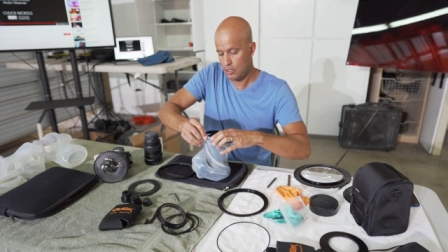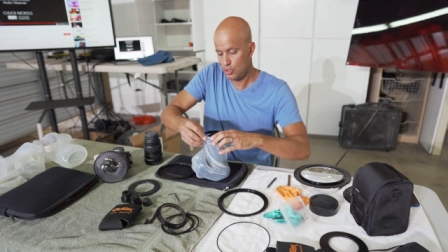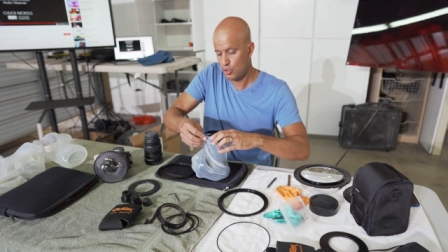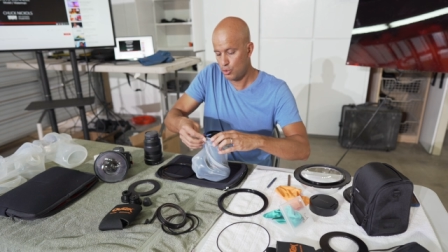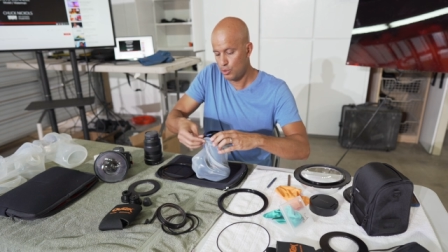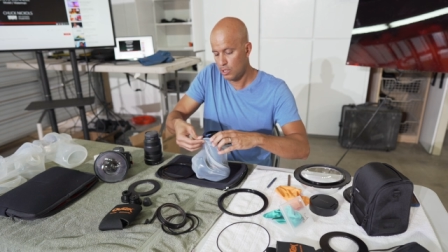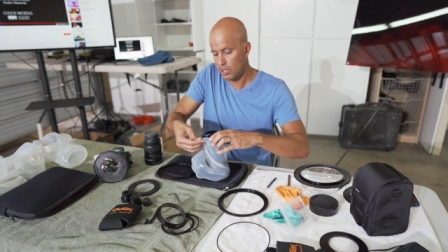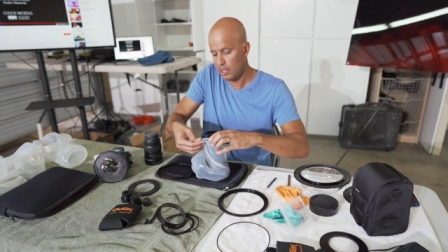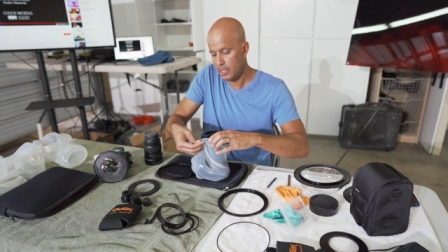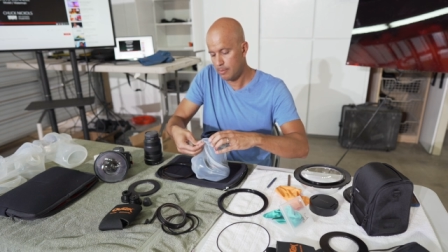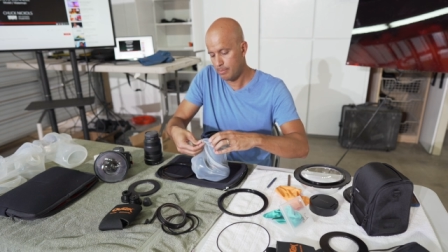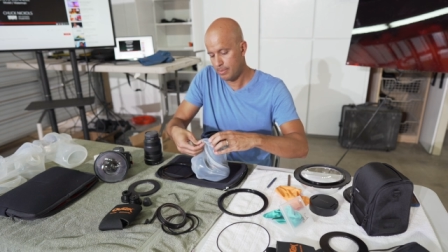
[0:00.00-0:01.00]
to the
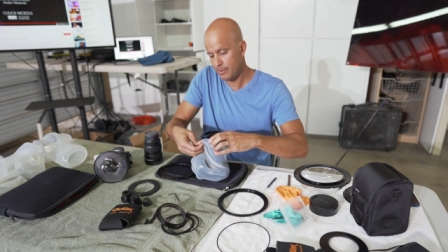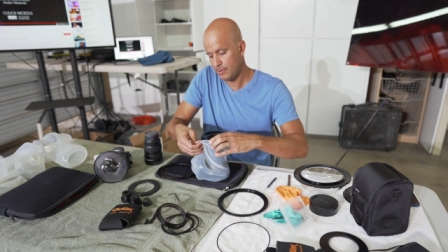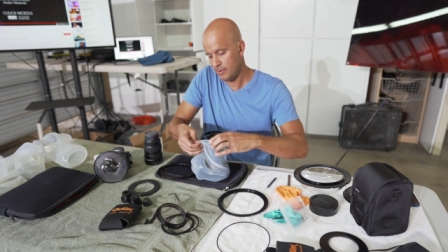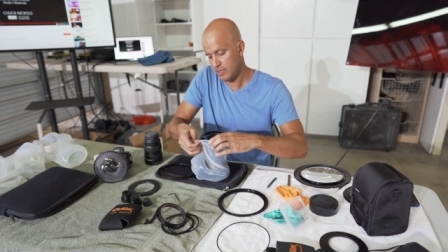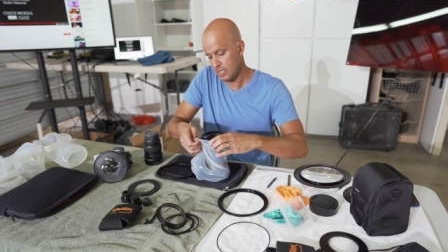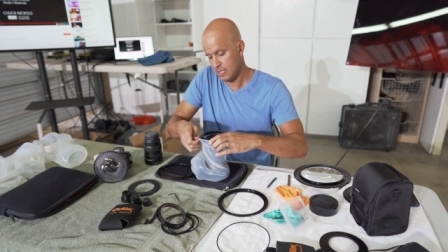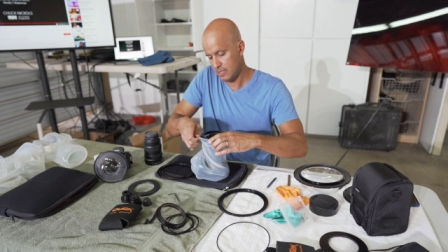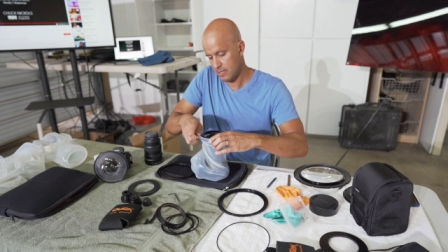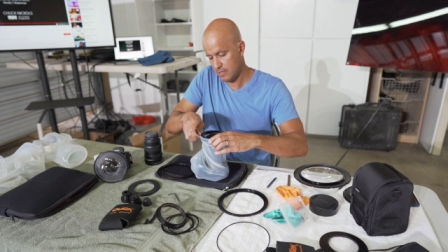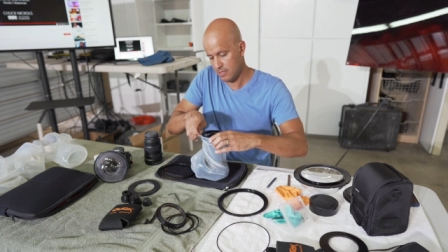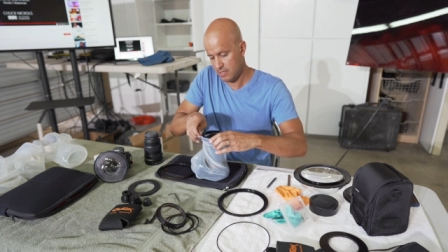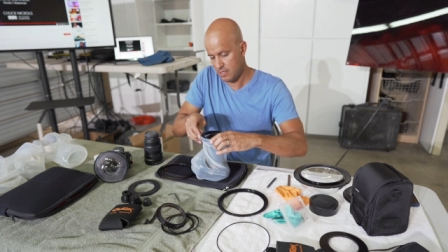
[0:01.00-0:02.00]
lip
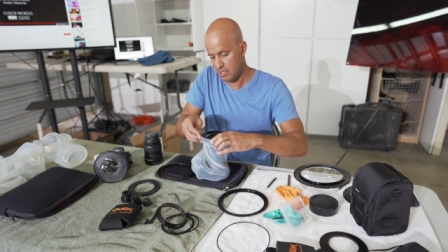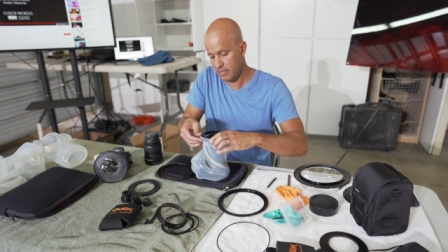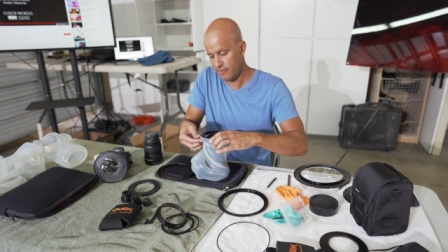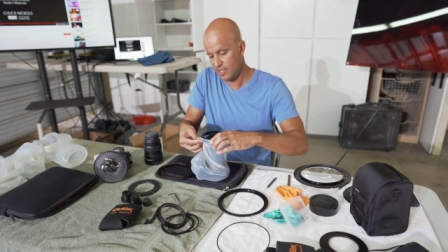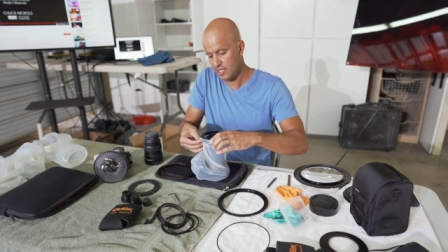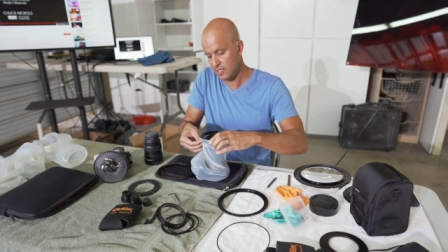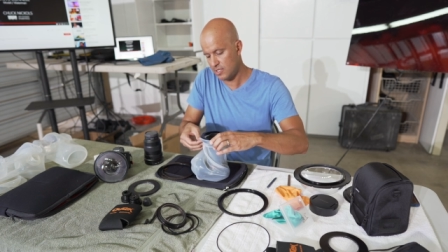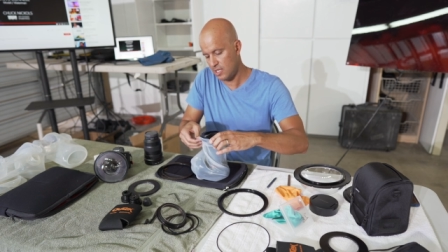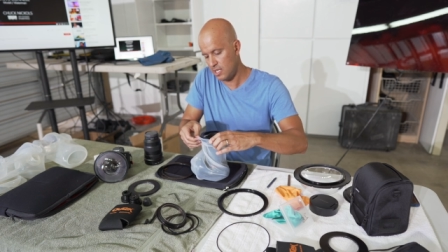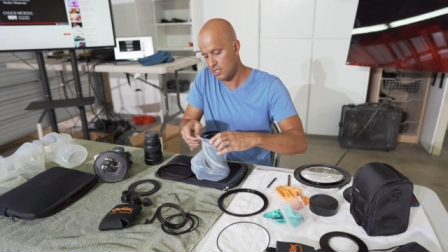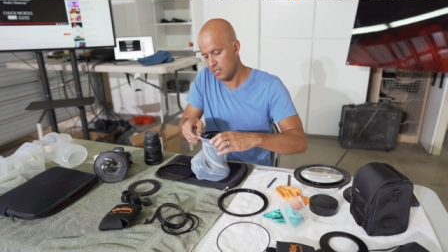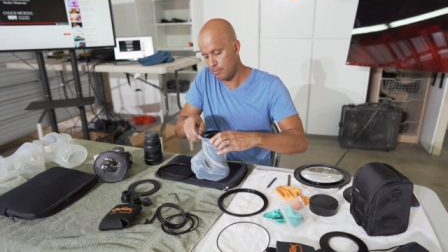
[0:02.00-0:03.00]
of
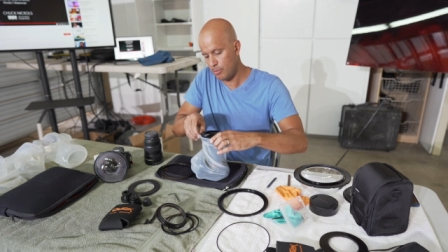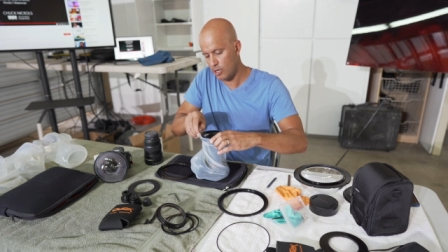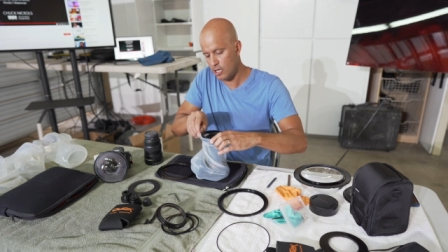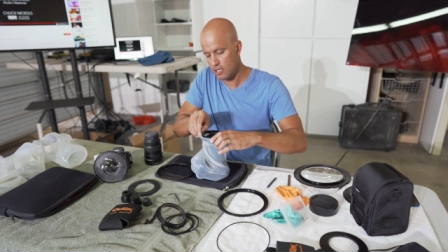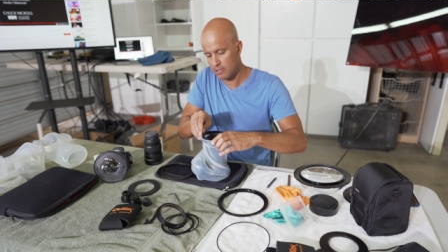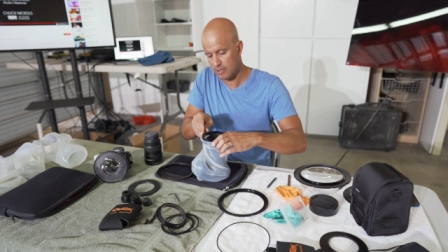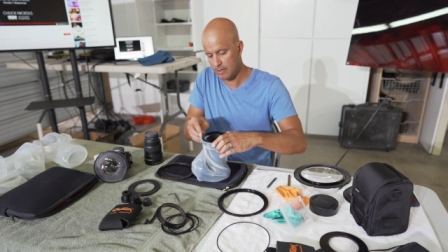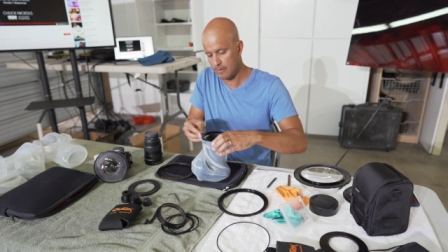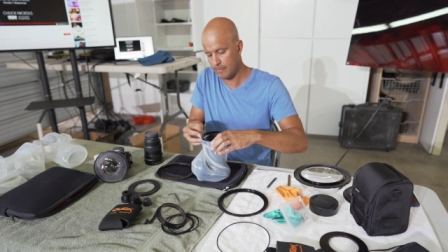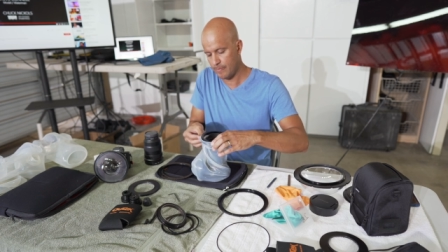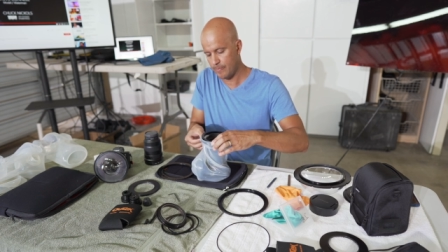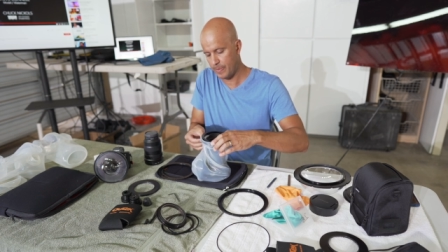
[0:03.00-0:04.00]
this inner part,
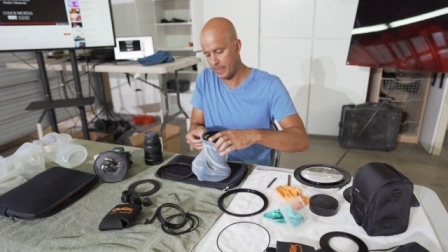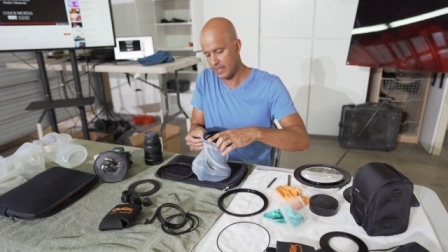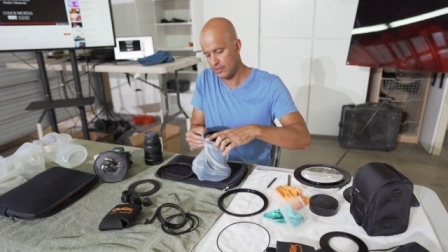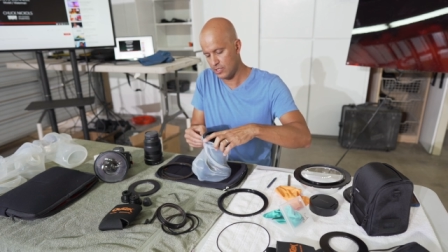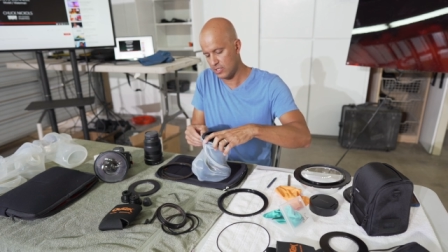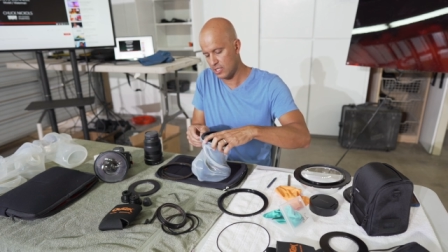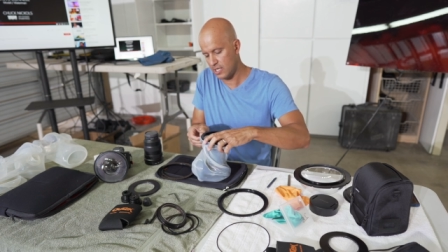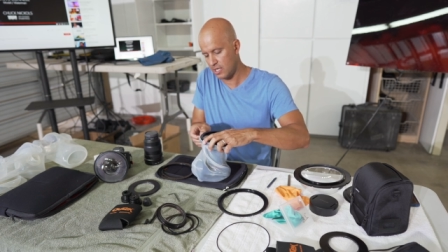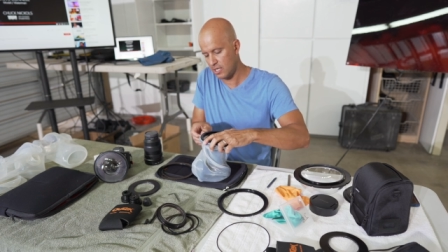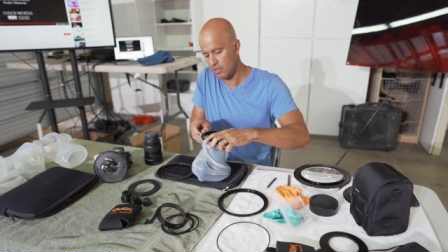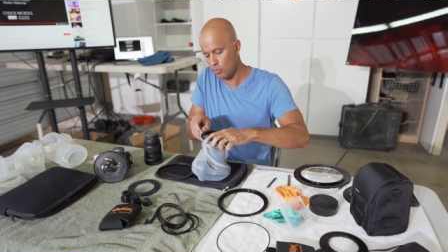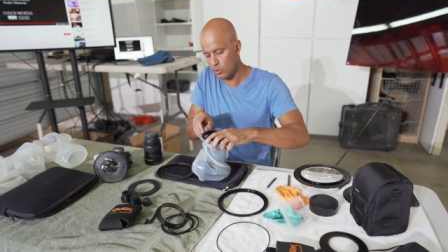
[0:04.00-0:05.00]
just
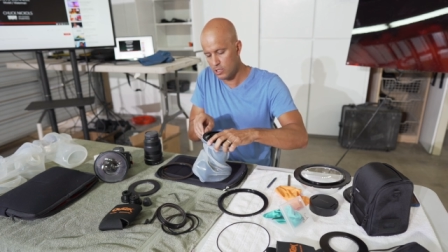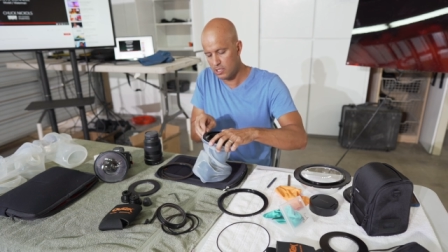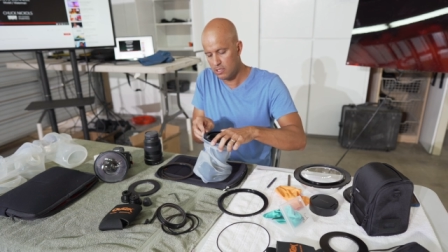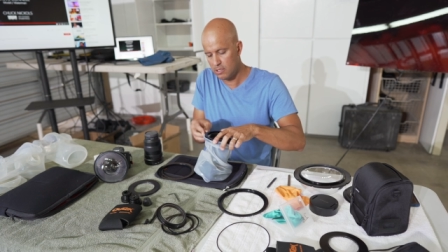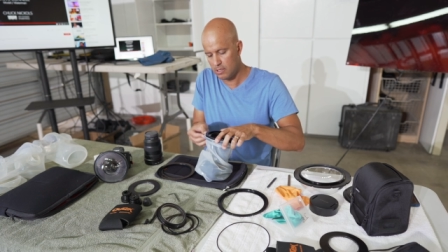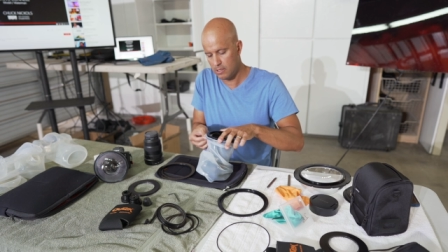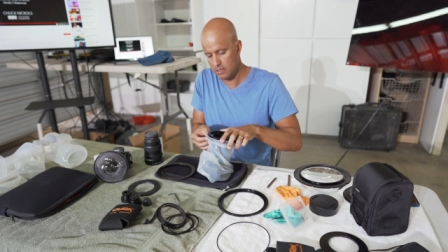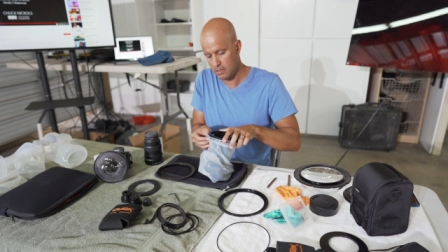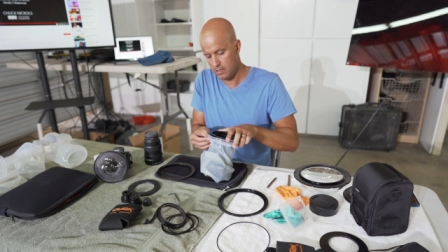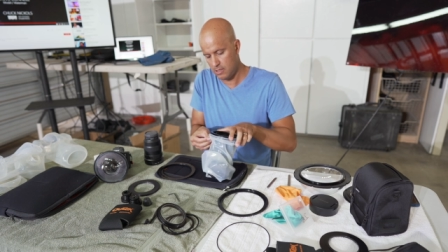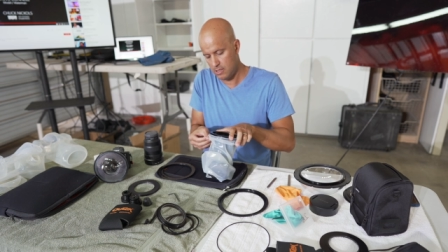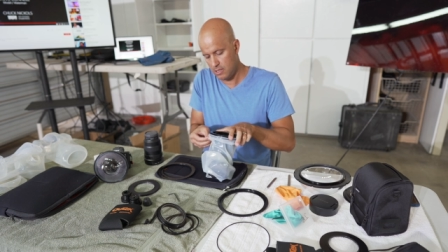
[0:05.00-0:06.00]
like I would
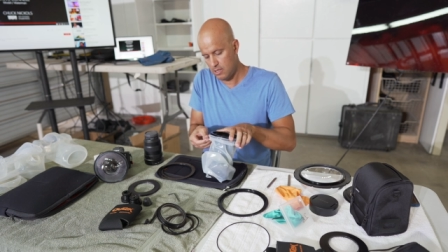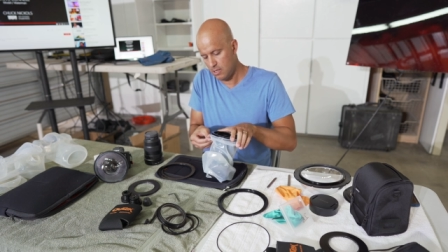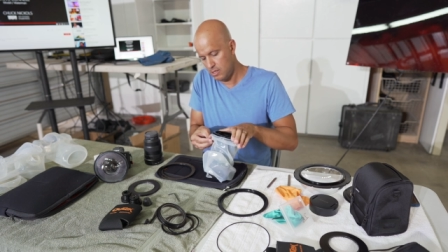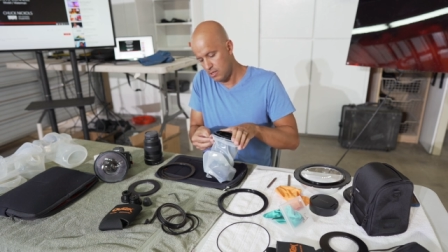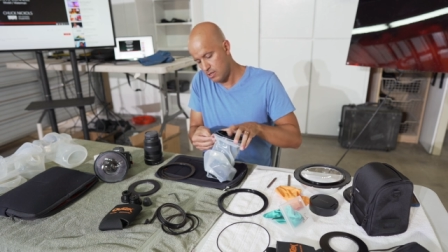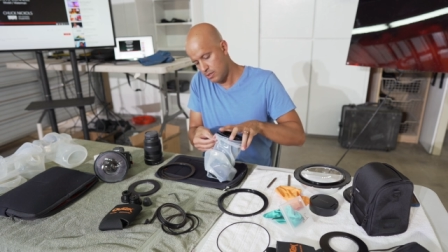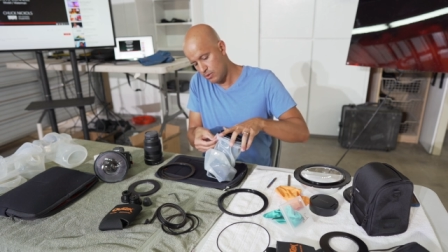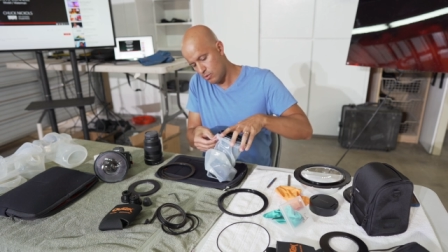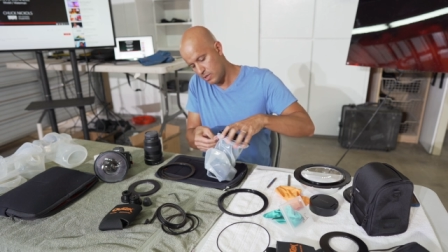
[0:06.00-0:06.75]
on the